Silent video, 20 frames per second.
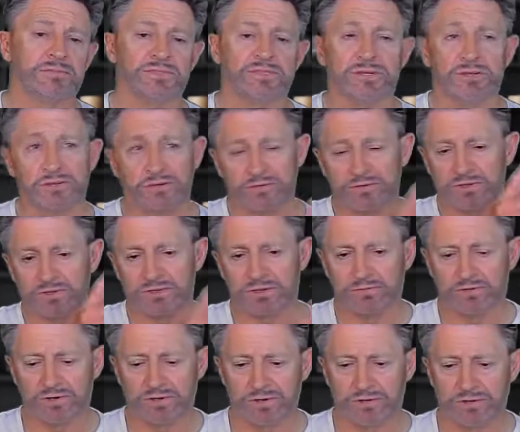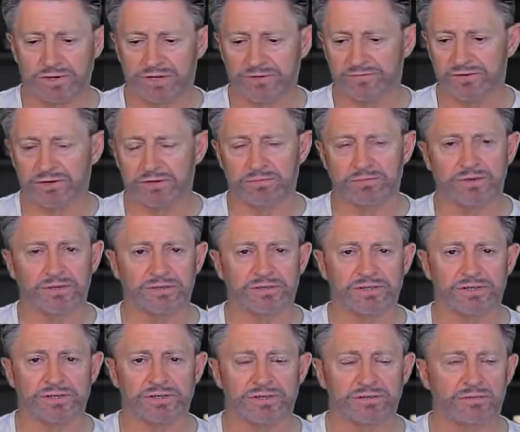sitting up in the top corner. I haven't got it
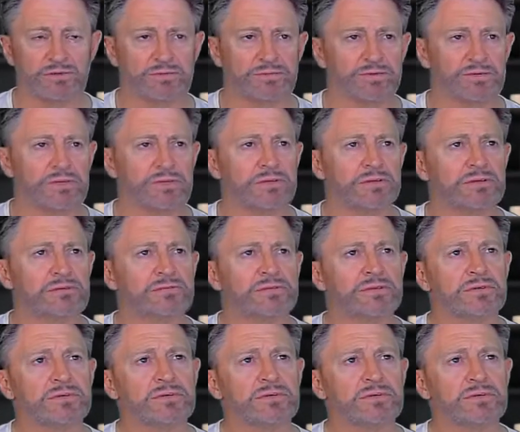plugged in at the moment. I